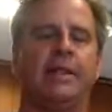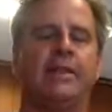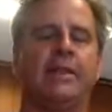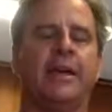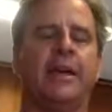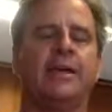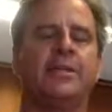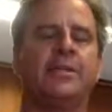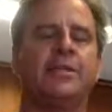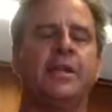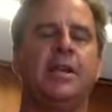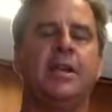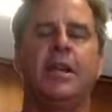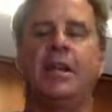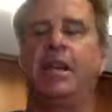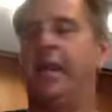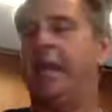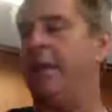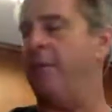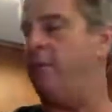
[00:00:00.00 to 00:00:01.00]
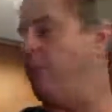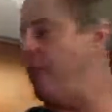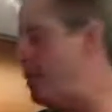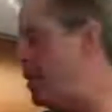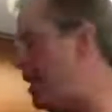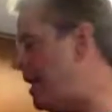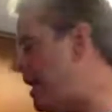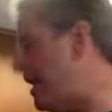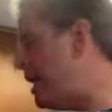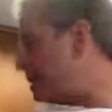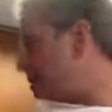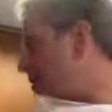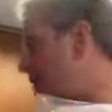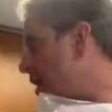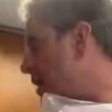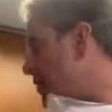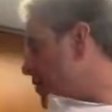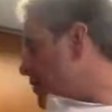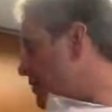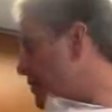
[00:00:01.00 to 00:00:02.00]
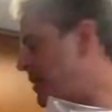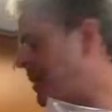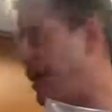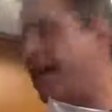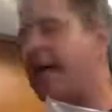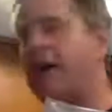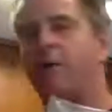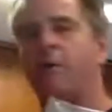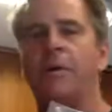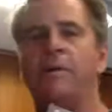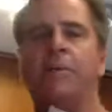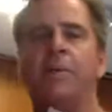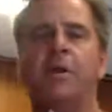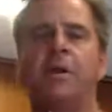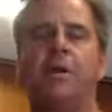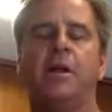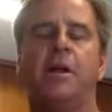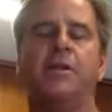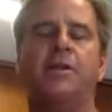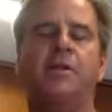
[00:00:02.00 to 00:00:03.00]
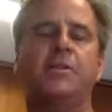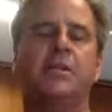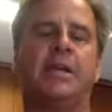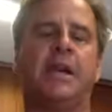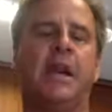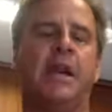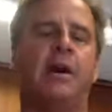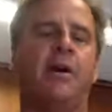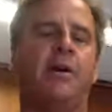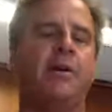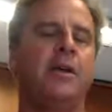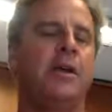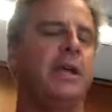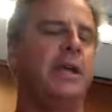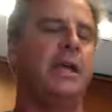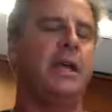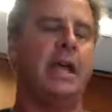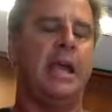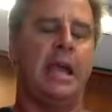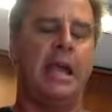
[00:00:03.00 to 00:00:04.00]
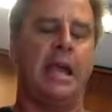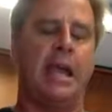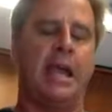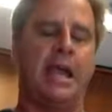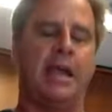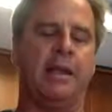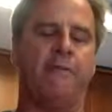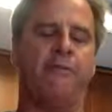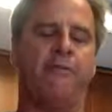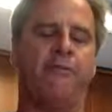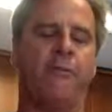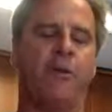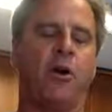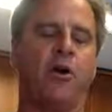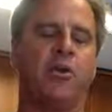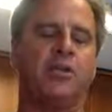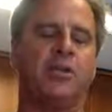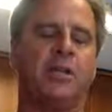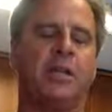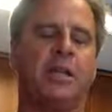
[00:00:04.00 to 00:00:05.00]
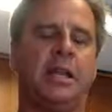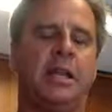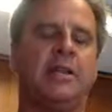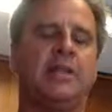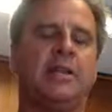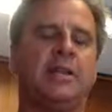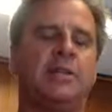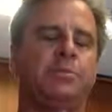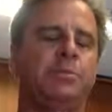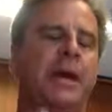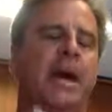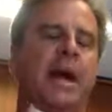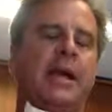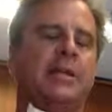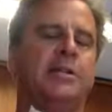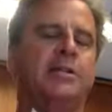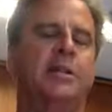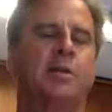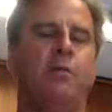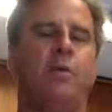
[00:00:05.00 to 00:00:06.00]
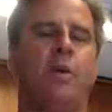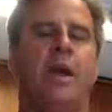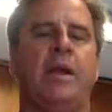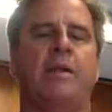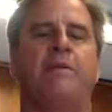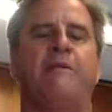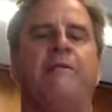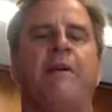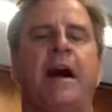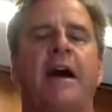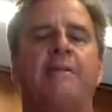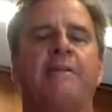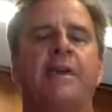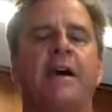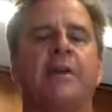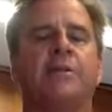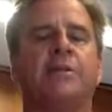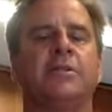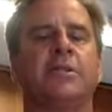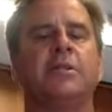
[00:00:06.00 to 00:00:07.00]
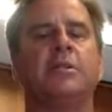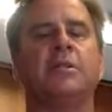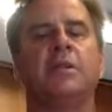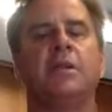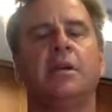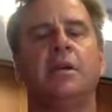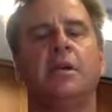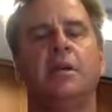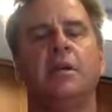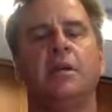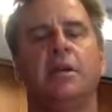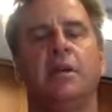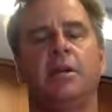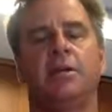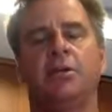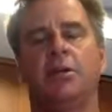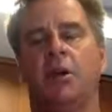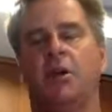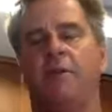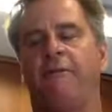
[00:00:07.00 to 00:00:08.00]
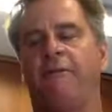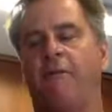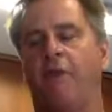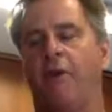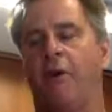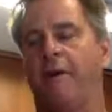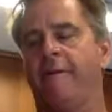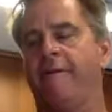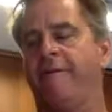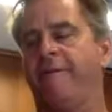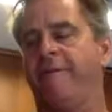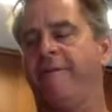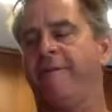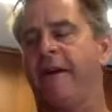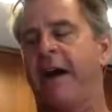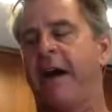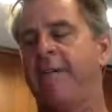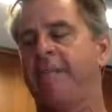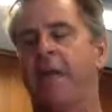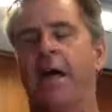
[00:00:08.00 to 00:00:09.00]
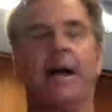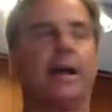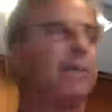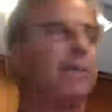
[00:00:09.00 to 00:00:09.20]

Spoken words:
this. And we went ahead and got the scale and we put it on the scale, and frozen in this package it weighed 5 ounces. So for a 5-block